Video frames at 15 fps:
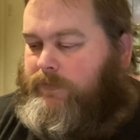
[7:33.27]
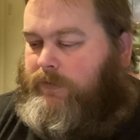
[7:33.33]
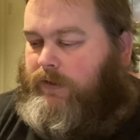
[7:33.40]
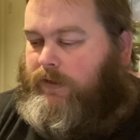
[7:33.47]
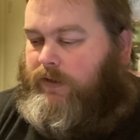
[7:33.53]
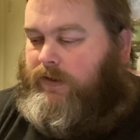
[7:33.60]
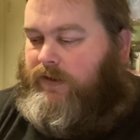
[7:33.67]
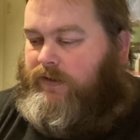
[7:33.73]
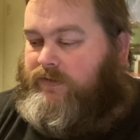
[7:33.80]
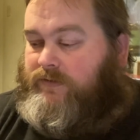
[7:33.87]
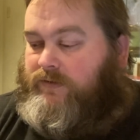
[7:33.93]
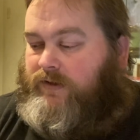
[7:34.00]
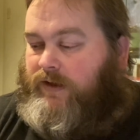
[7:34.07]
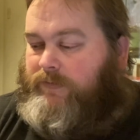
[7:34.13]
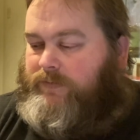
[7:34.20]
It
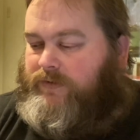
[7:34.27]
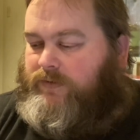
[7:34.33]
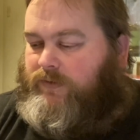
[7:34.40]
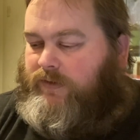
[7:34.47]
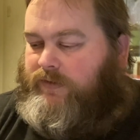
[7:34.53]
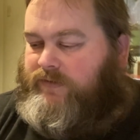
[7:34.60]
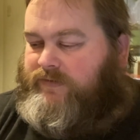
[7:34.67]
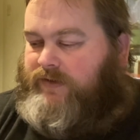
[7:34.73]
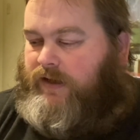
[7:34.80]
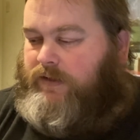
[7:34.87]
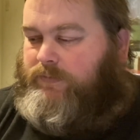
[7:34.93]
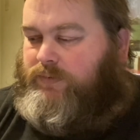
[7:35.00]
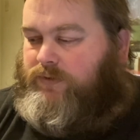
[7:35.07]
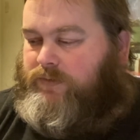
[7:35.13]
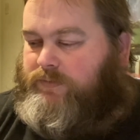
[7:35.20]
can be quite a
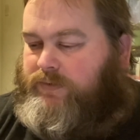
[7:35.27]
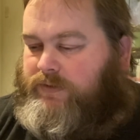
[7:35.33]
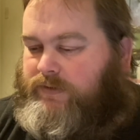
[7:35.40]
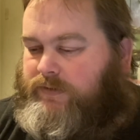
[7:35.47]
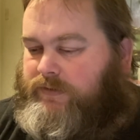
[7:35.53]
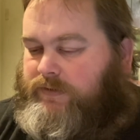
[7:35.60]
sad book, but